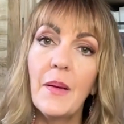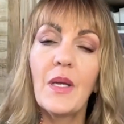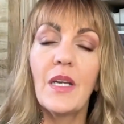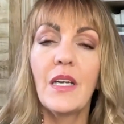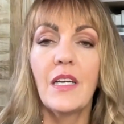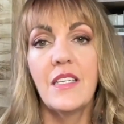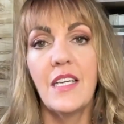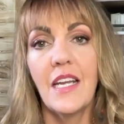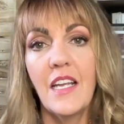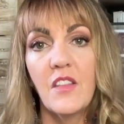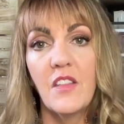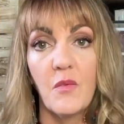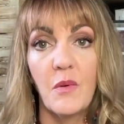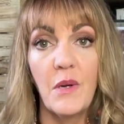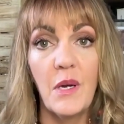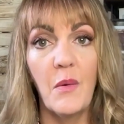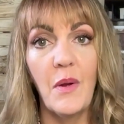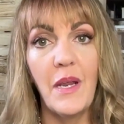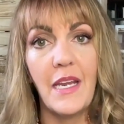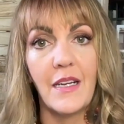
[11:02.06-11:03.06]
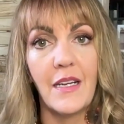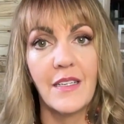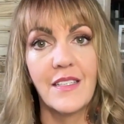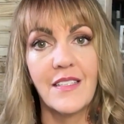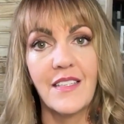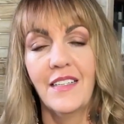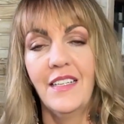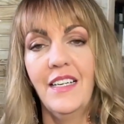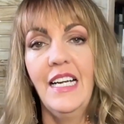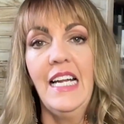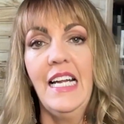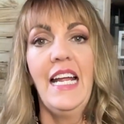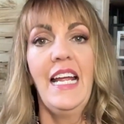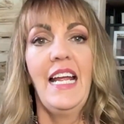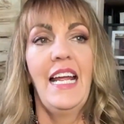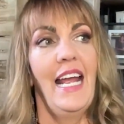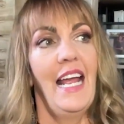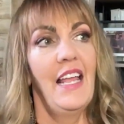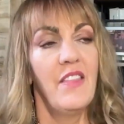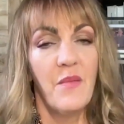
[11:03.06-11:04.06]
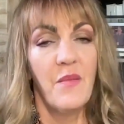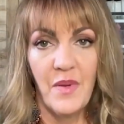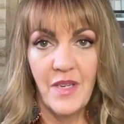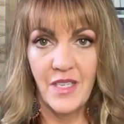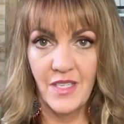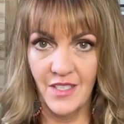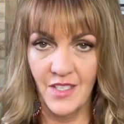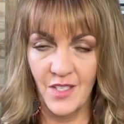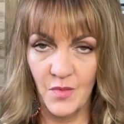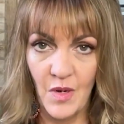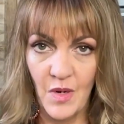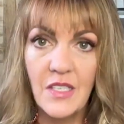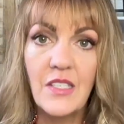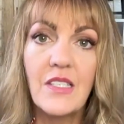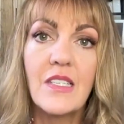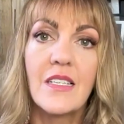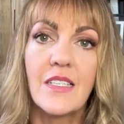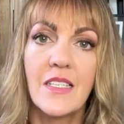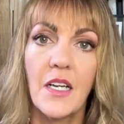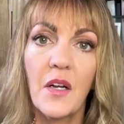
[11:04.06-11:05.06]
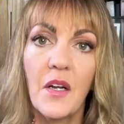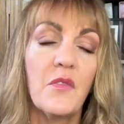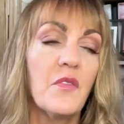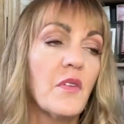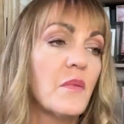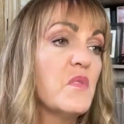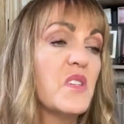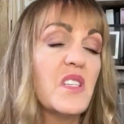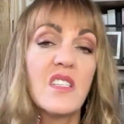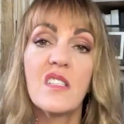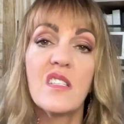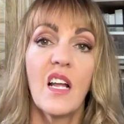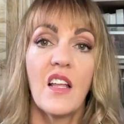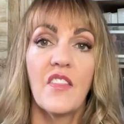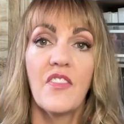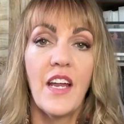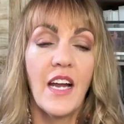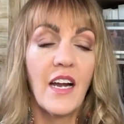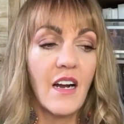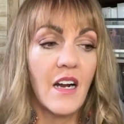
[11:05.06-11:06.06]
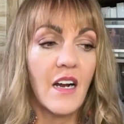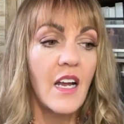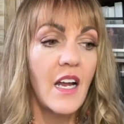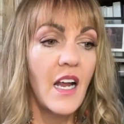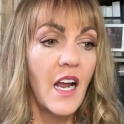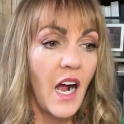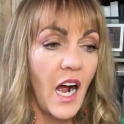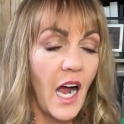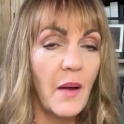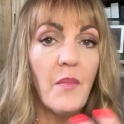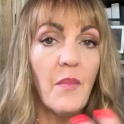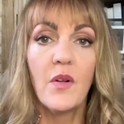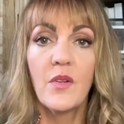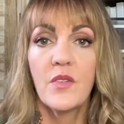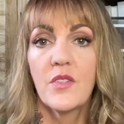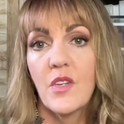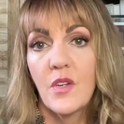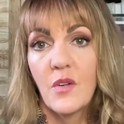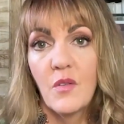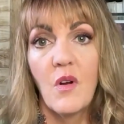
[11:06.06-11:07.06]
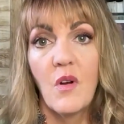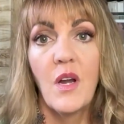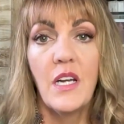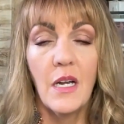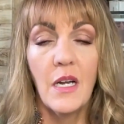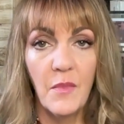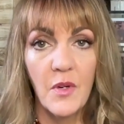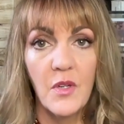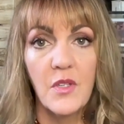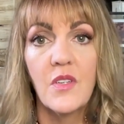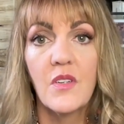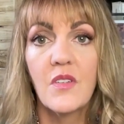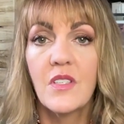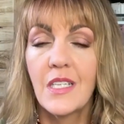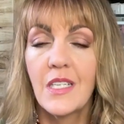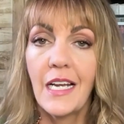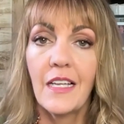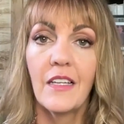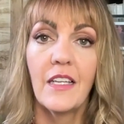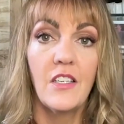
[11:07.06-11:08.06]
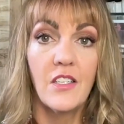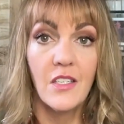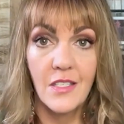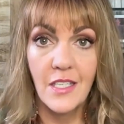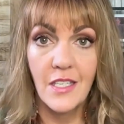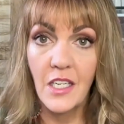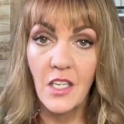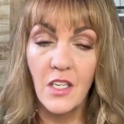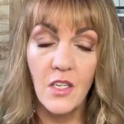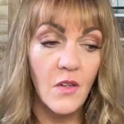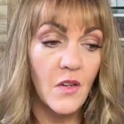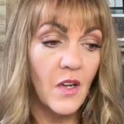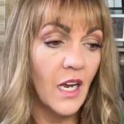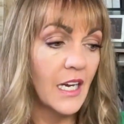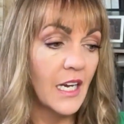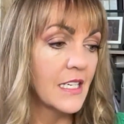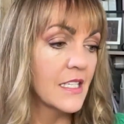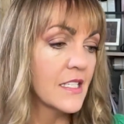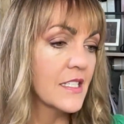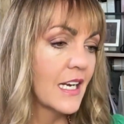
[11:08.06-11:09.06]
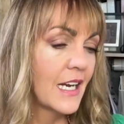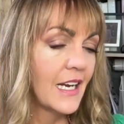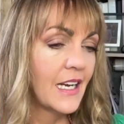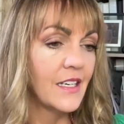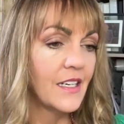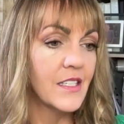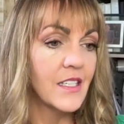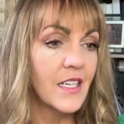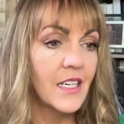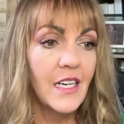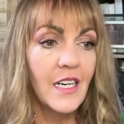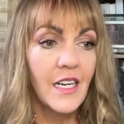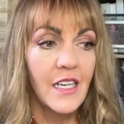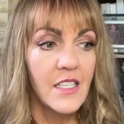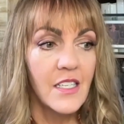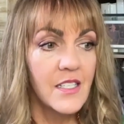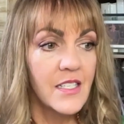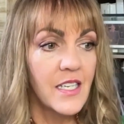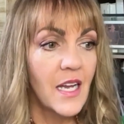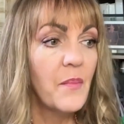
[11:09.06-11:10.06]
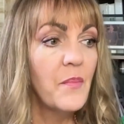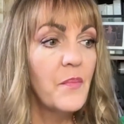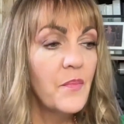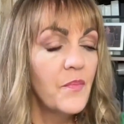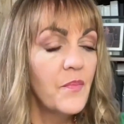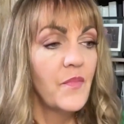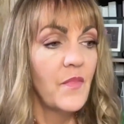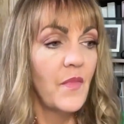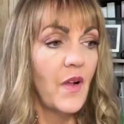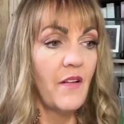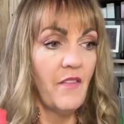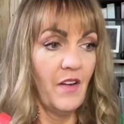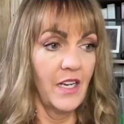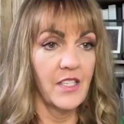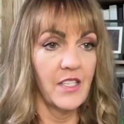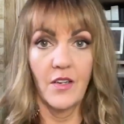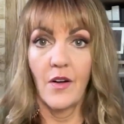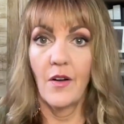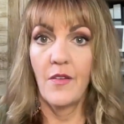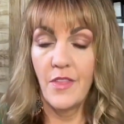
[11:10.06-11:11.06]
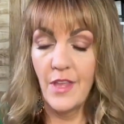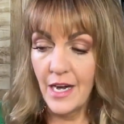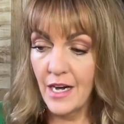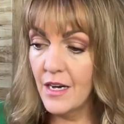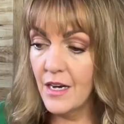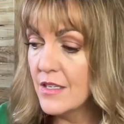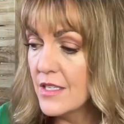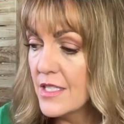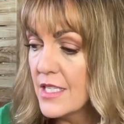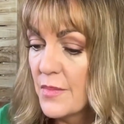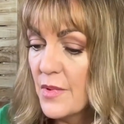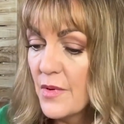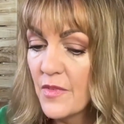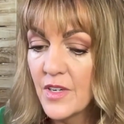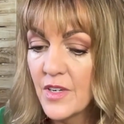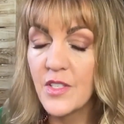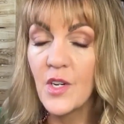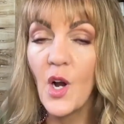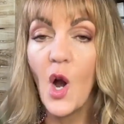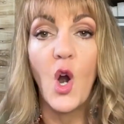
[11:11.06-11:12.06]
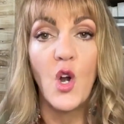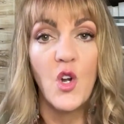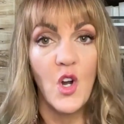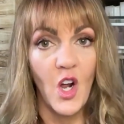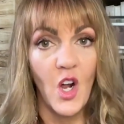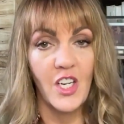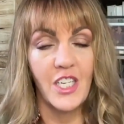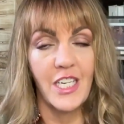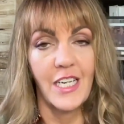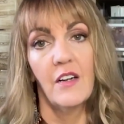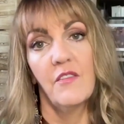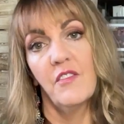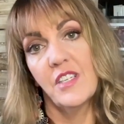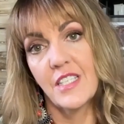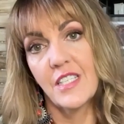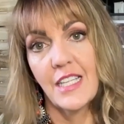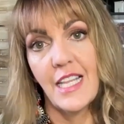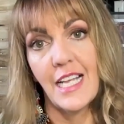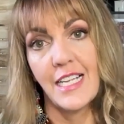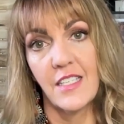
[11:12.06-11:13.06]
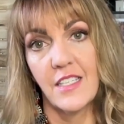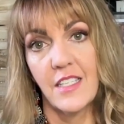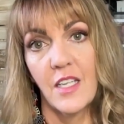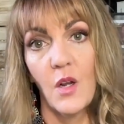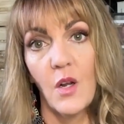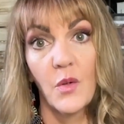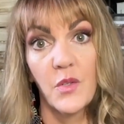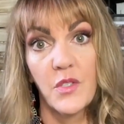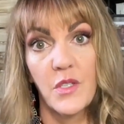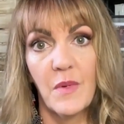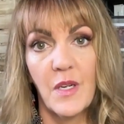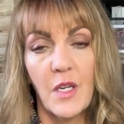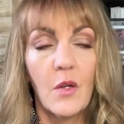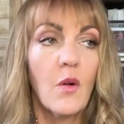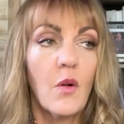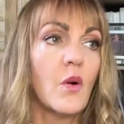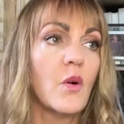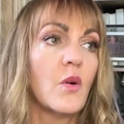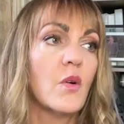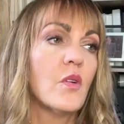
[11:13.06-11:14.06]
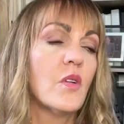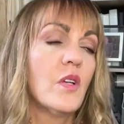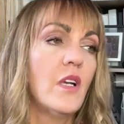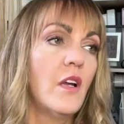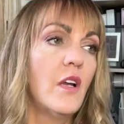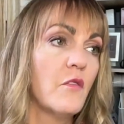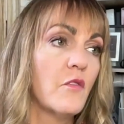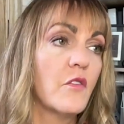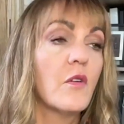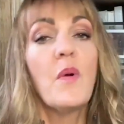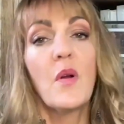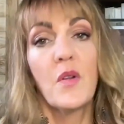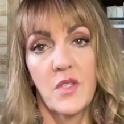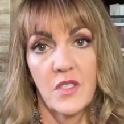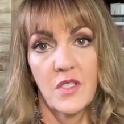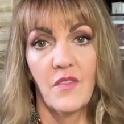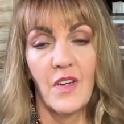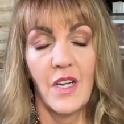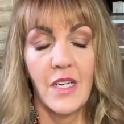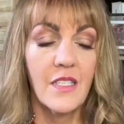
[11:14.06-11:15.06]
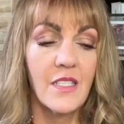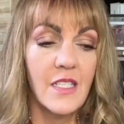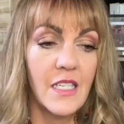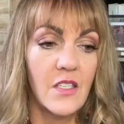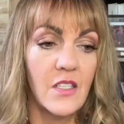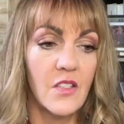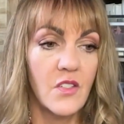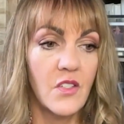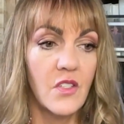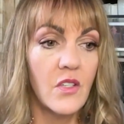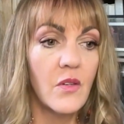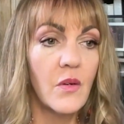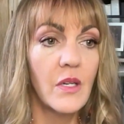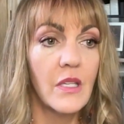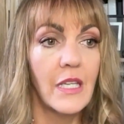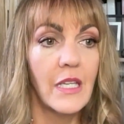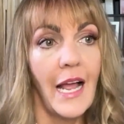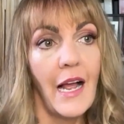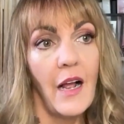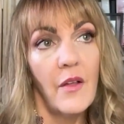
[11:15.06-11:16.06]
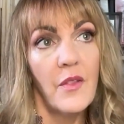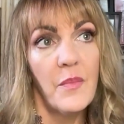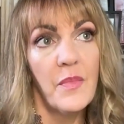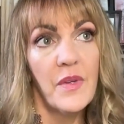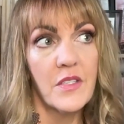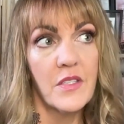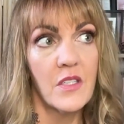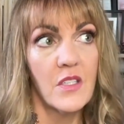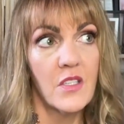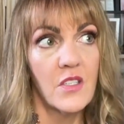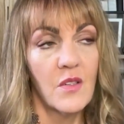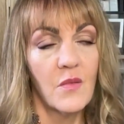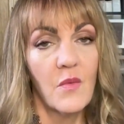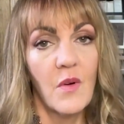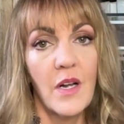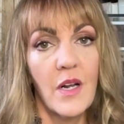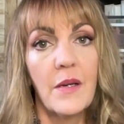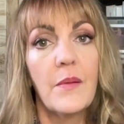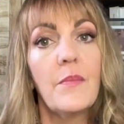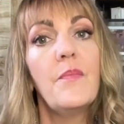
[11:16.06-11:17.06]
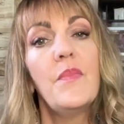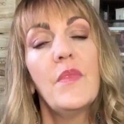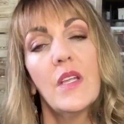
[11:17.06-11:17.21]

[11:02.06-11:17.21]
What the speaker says: going to take 3 weeks and the business runs itself. I'm just not there. I'm also growing. I'm also scaling just like you guys. And some of us are there and some of us are not. And obviously that's the ultimate goal for most of us, is to allow the business to run